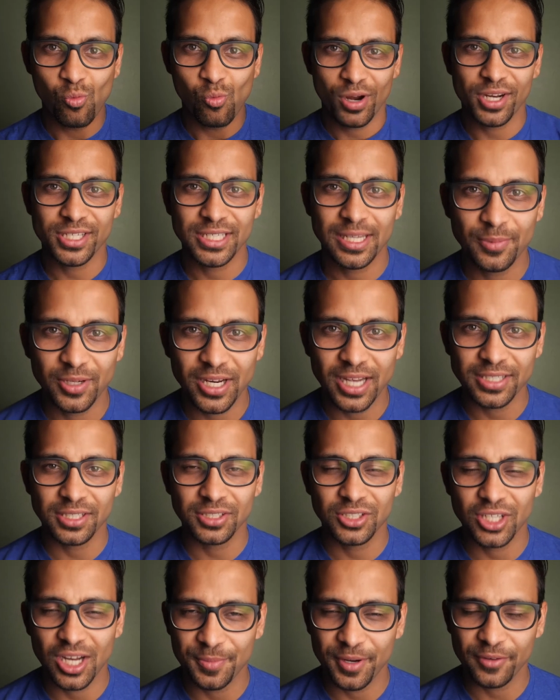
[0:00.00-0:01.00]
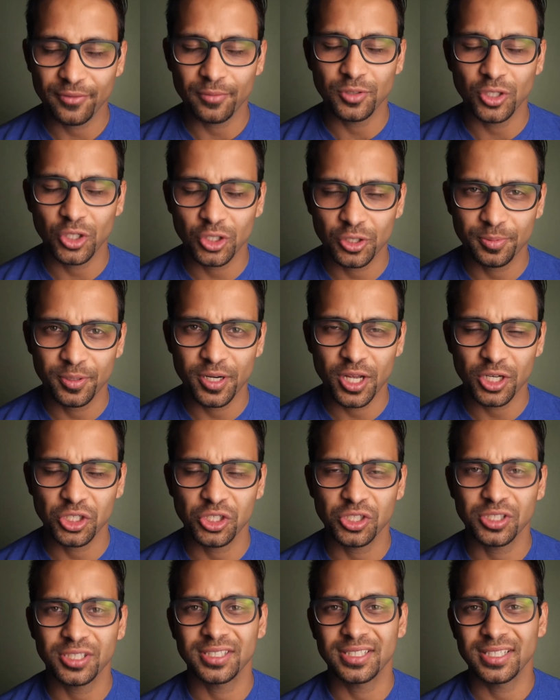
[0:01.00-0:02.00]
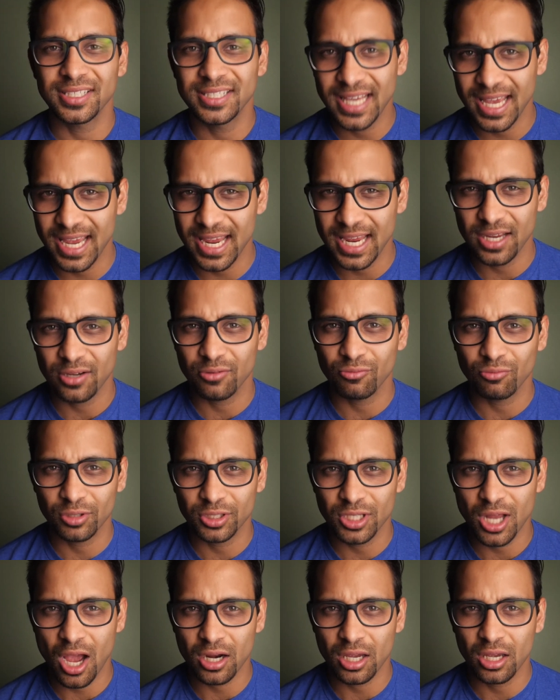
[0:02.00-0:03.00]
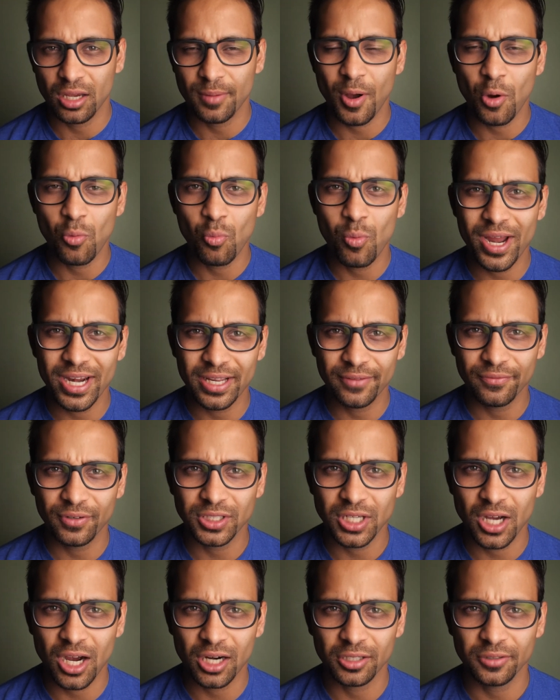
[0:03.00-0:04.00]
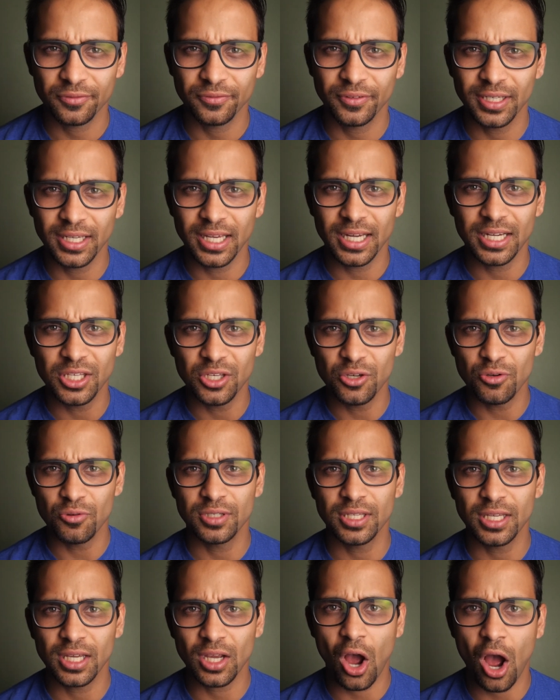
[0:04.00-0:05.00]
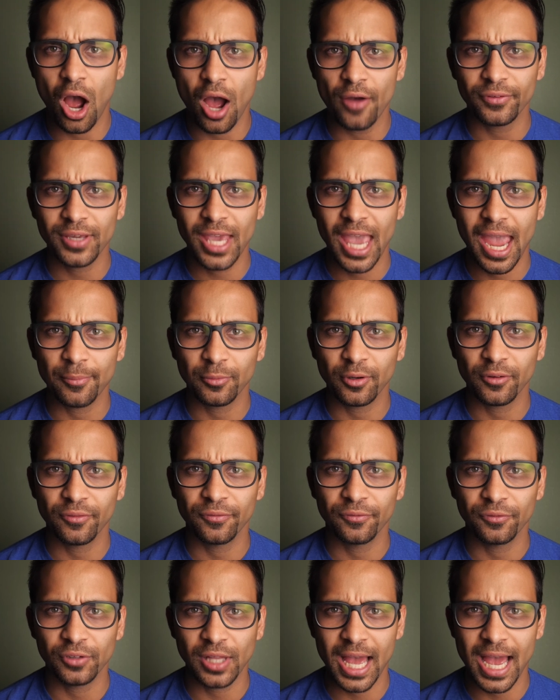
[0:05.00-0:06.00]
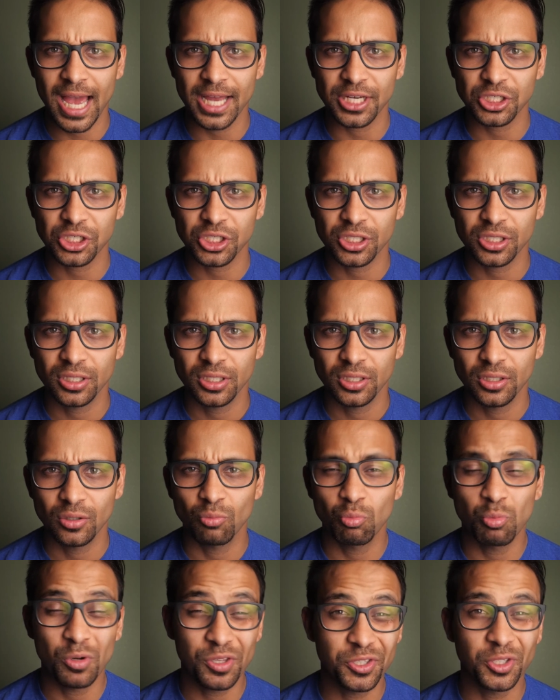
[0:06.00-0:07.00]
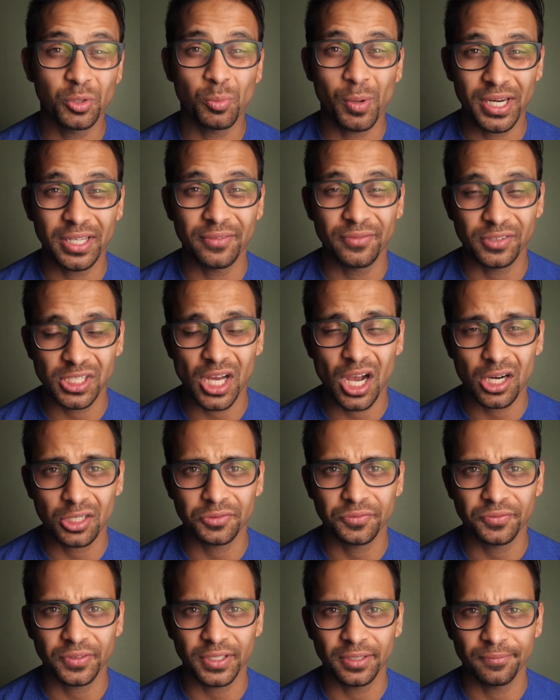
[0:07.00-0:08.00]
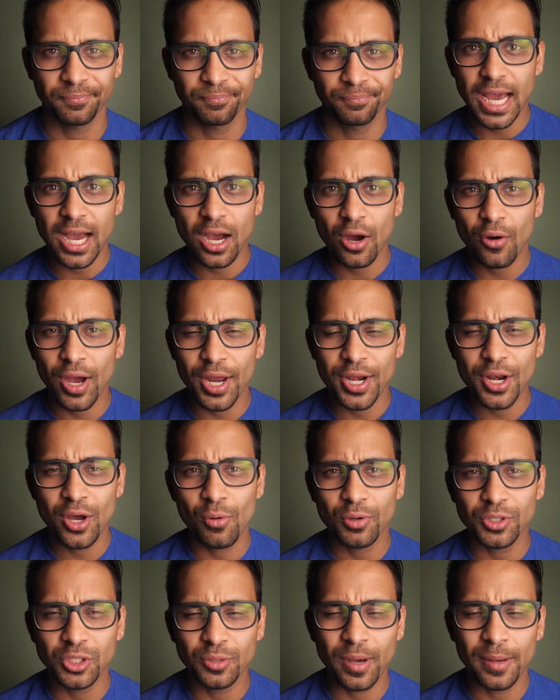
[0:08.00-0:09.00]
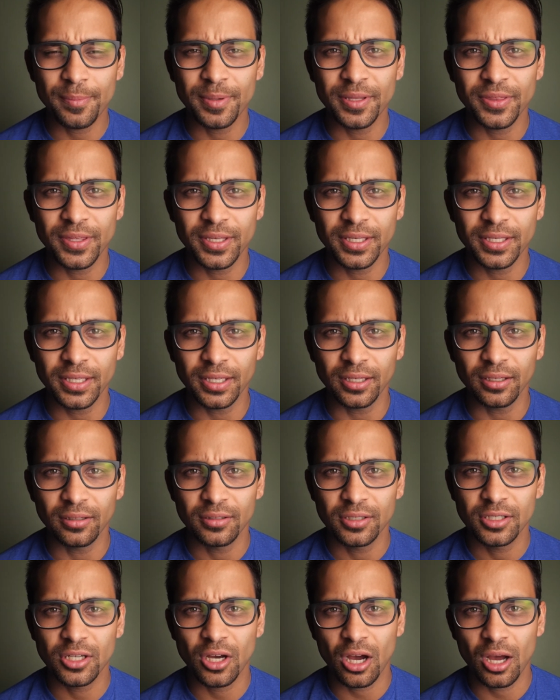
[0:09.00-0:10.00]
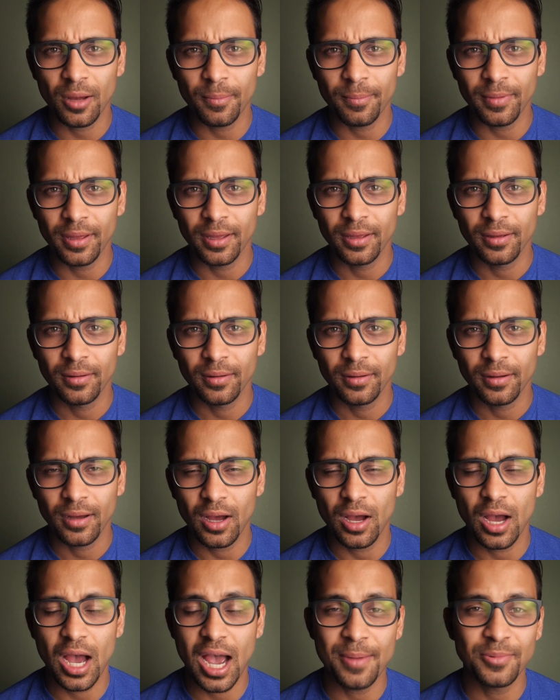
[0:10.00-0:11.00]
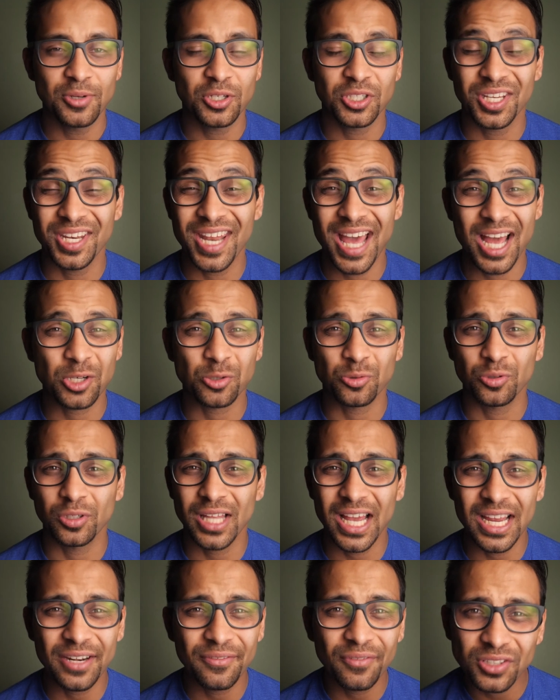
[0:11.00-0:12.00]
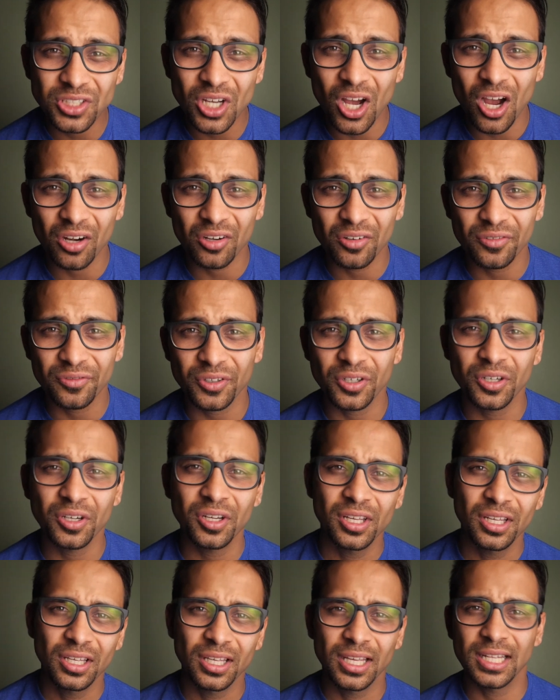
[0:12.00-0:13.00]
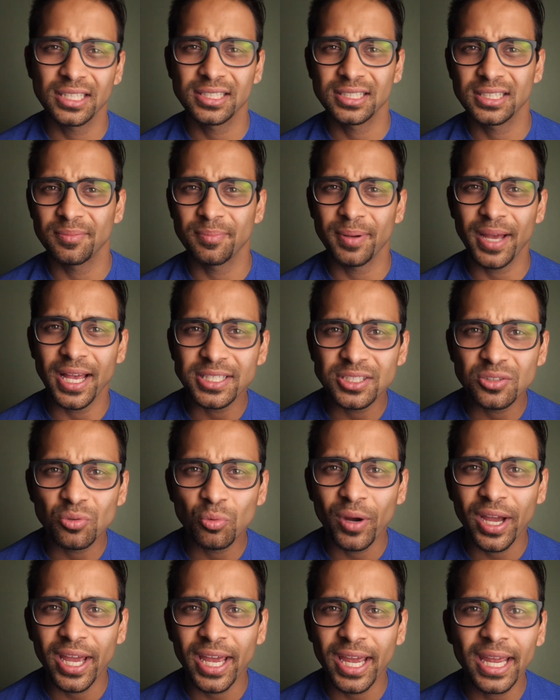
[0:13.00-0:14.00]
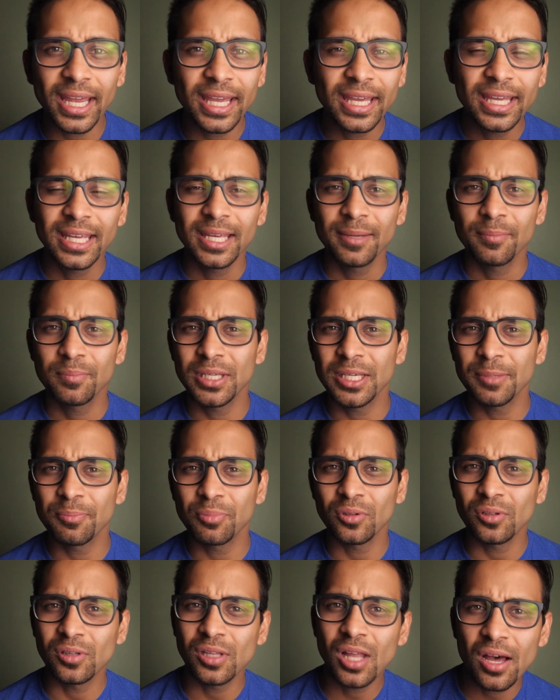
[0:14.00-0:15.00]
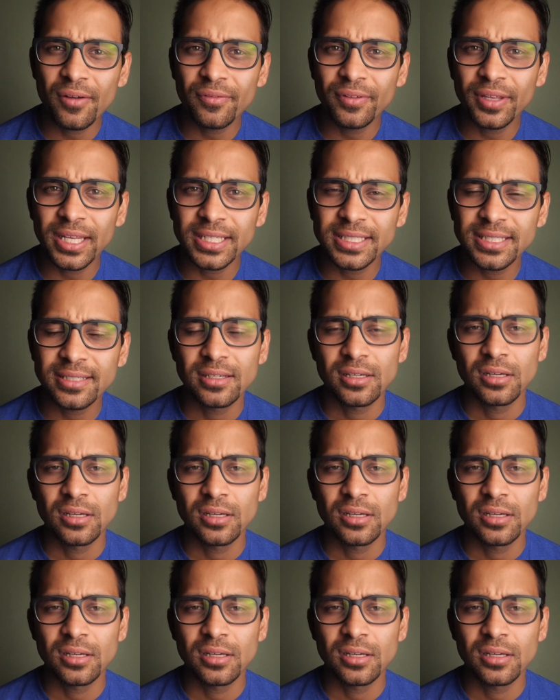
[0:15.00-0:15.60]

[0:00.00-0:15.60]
What is up, you guys? It's Dom here from Dojo Productions, and today we're talking about wedding photography and using off-camera flash with your wedding photography. Now, I know what you might be thinking. Dom, I'm just a natural light photographer. It's the best way. People love it.